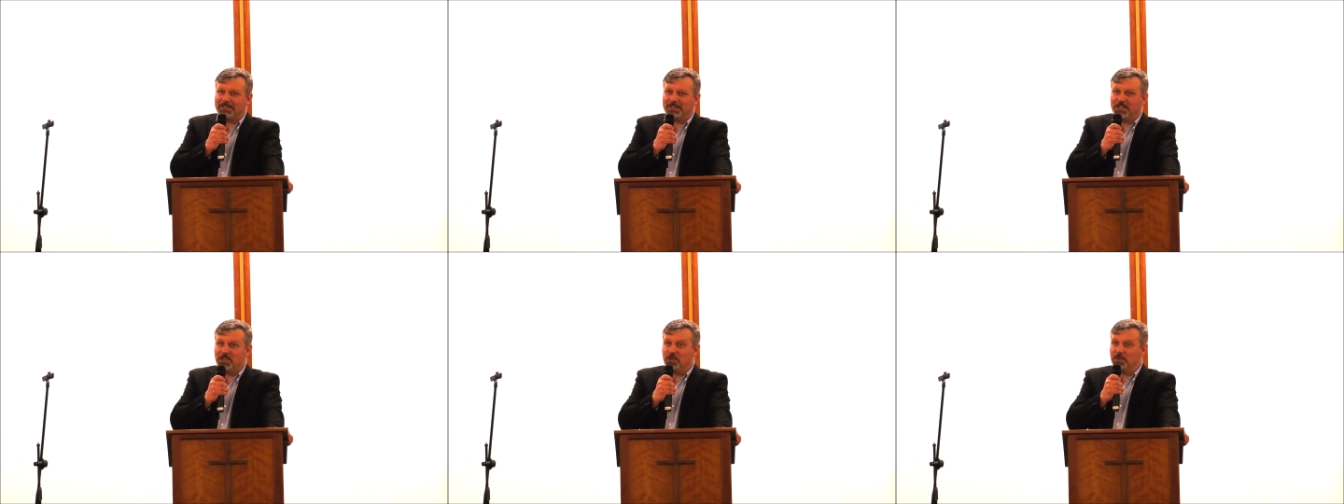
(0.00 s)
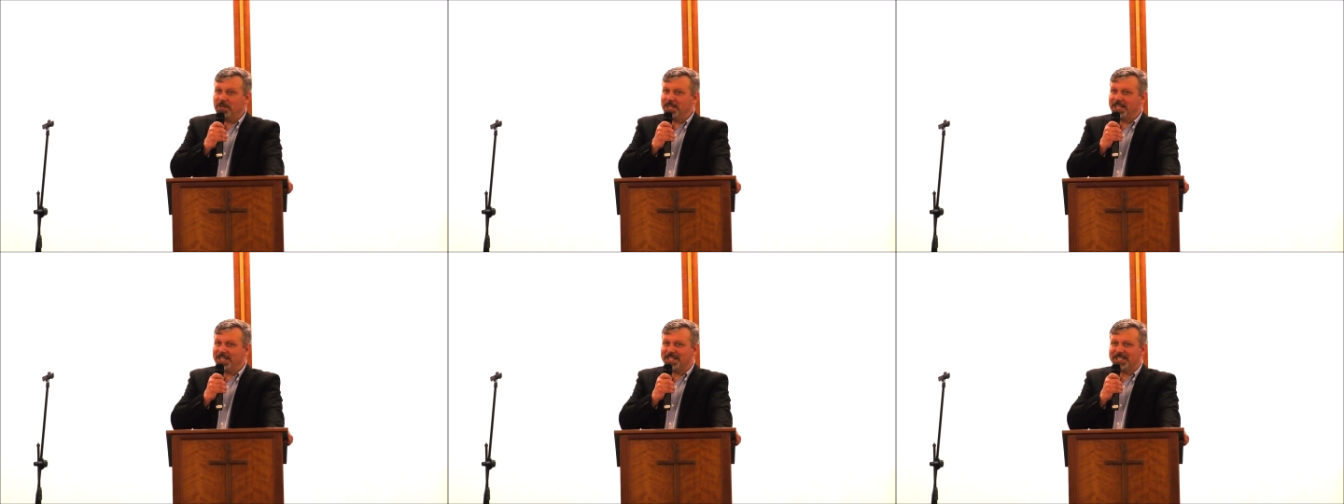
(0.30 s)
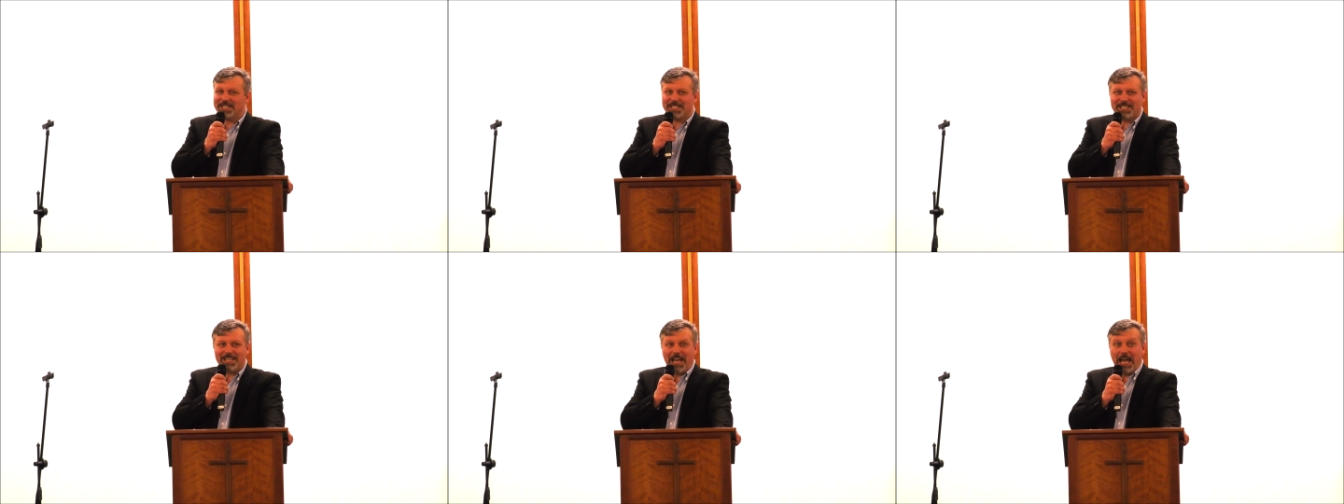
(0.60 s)

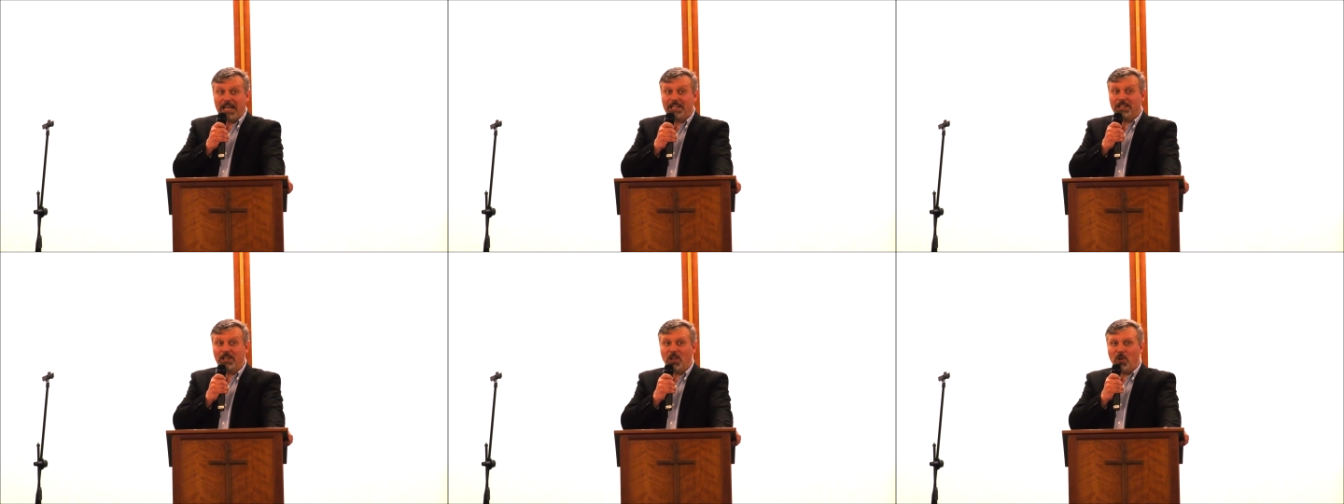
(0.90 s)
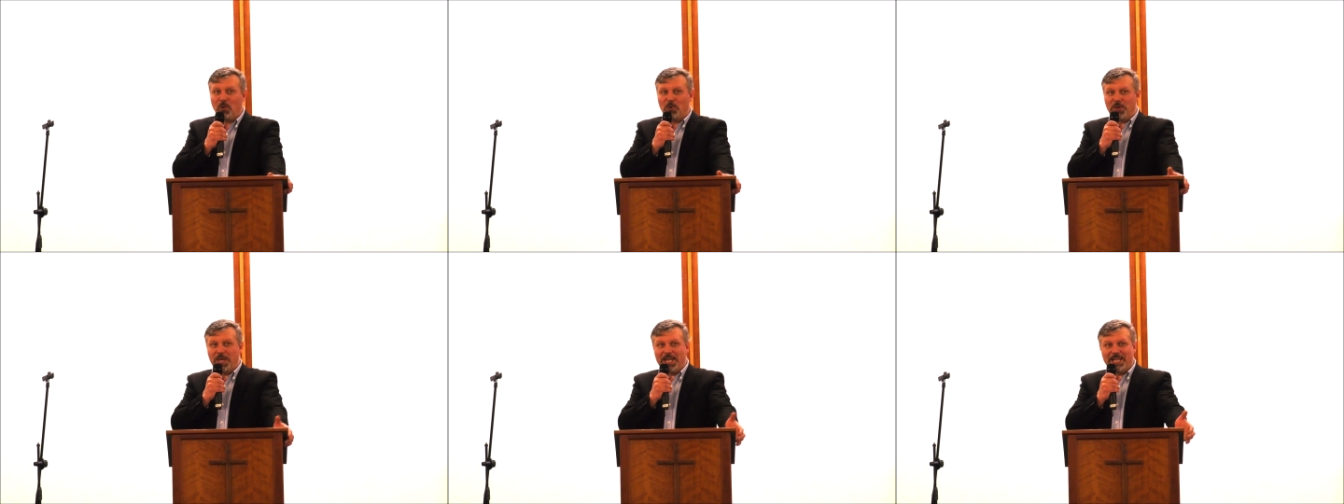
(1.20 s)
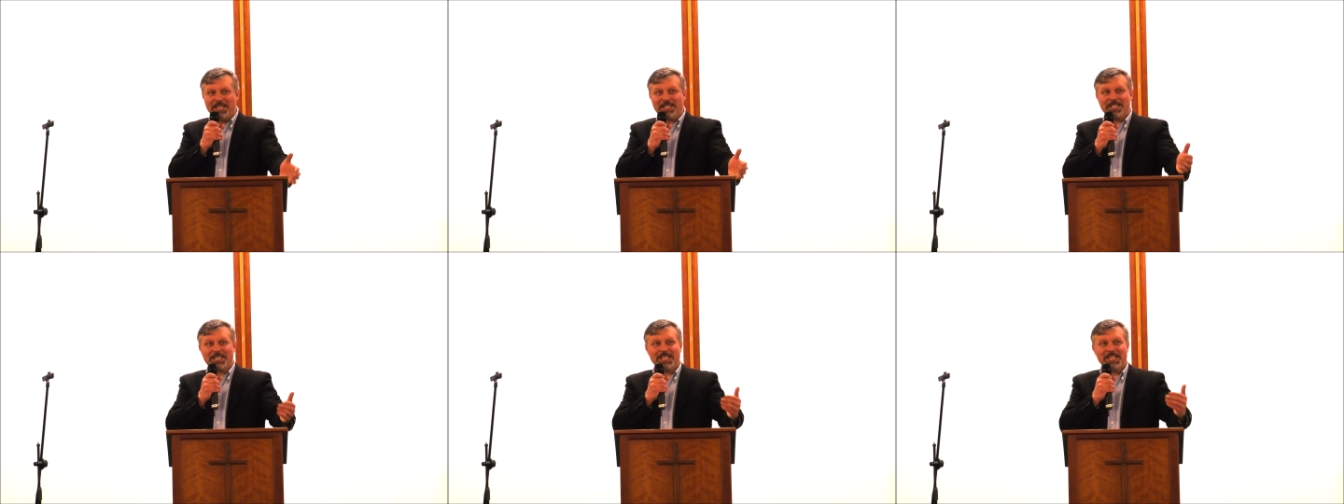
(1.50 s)
Eunice and
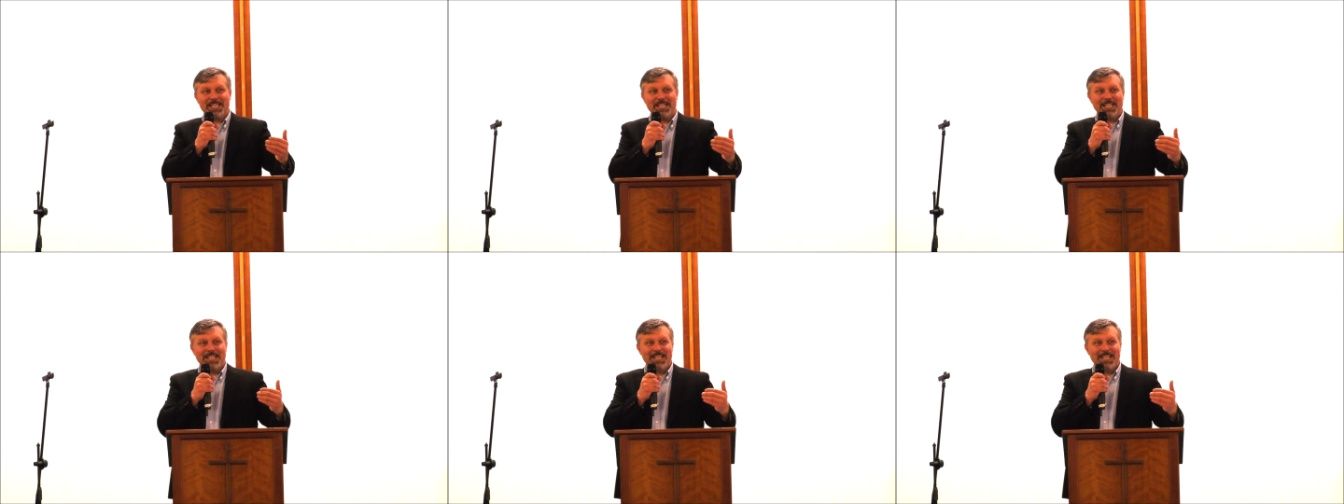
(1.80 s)
Lois